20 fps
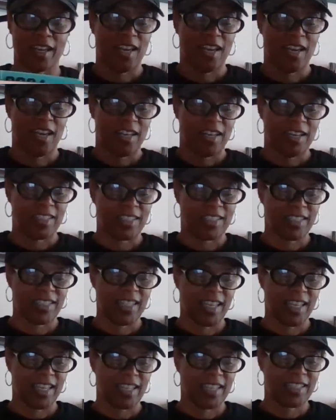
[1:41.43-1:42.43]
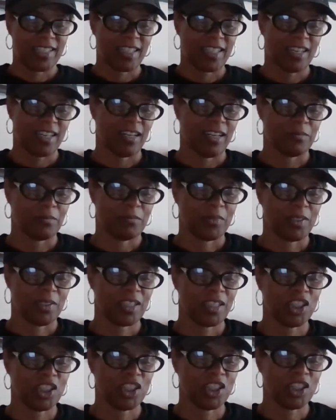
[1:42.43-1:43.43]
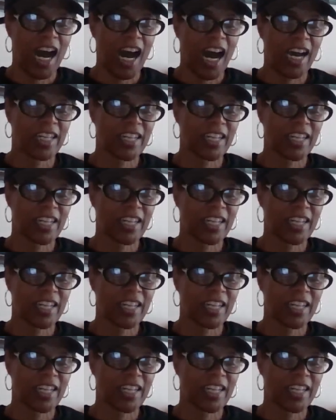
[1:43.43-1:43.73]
It says, God